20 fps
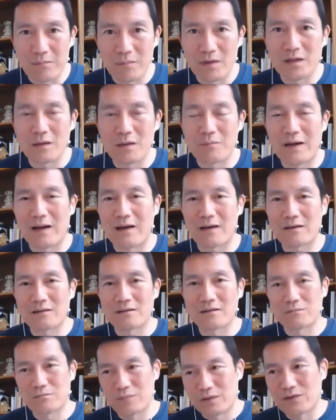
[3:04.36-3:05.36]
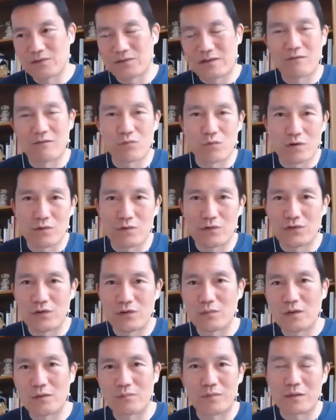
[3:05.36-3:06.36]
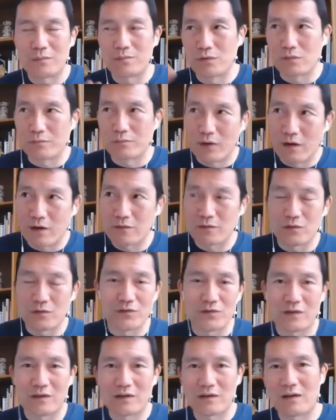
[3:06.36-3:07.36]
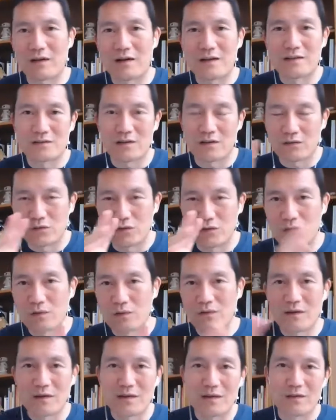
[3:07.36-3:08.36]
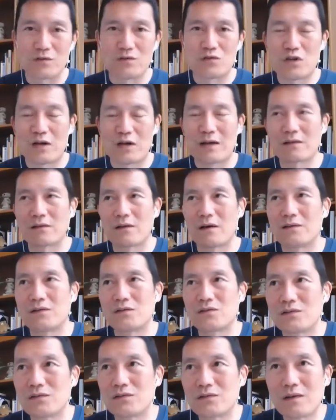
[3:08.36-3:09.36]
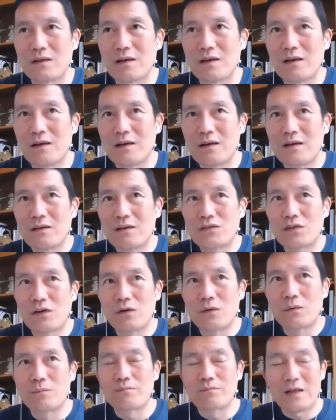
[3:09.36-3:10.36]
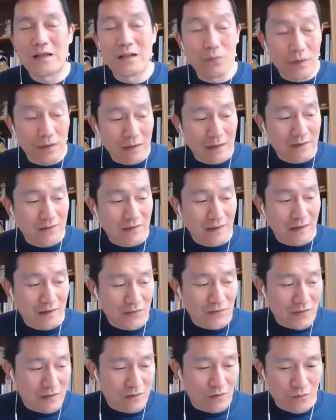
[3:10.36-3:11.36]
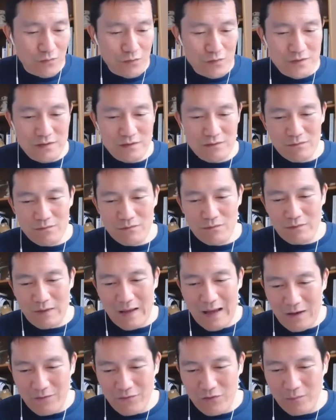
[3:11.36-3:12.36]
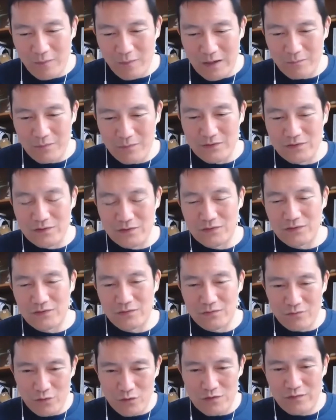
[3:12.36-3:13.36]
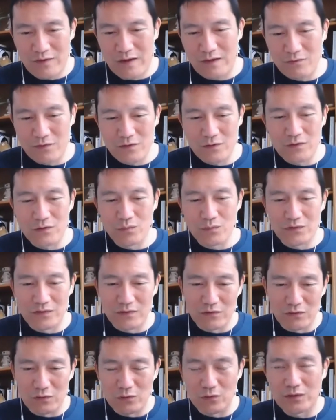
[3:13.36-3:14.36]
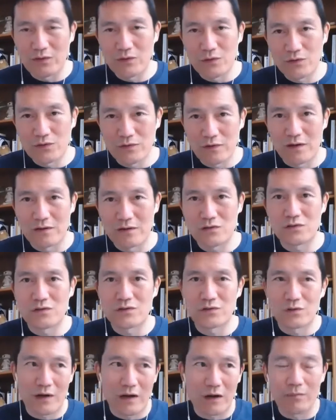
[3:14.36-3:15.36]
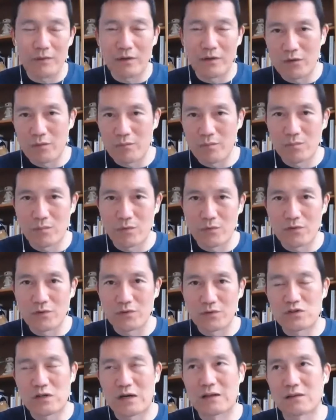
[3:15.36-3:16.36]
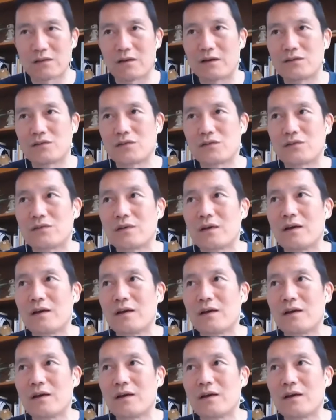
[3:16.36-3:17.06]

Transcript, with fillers: money back uh, because i've worked with so many people partners and clients on doing those giant launches so anyway like i said the first half of my business first five years was in doing those launches or helping other people with those giant launches